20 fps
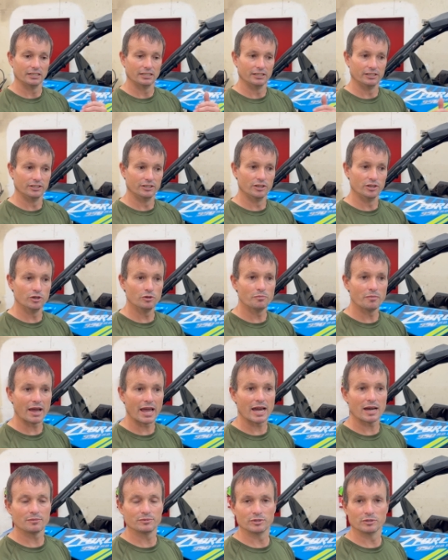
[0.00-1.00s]
New
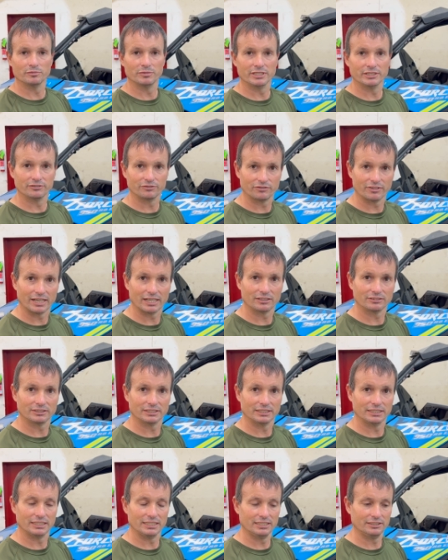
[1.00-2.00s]
maps are being found
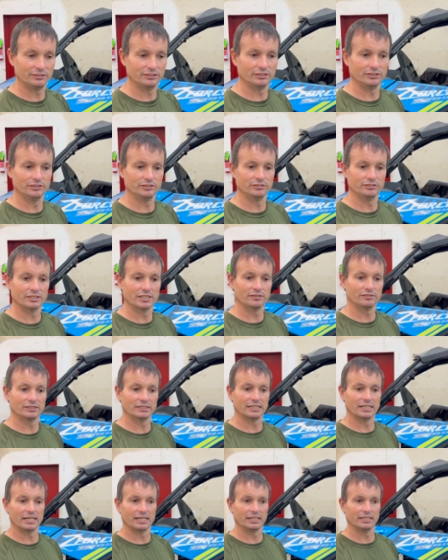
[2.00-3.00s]
in the ECUs every
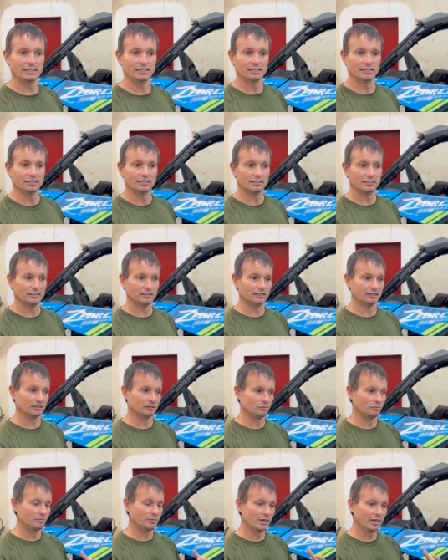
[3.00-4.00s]
day. Uh,
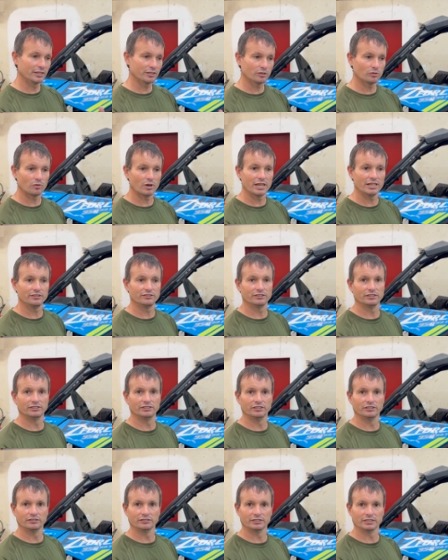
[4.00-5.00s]
better ways to
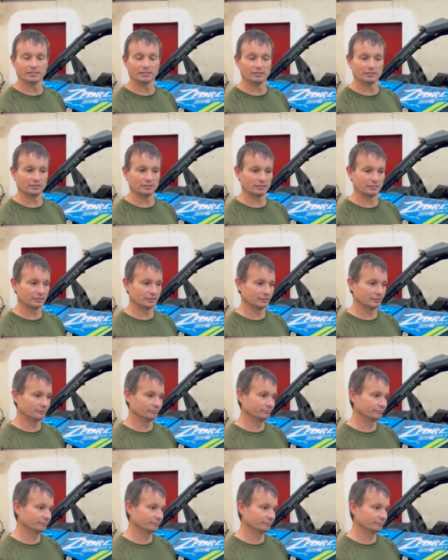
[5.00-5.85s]
do it. Uh,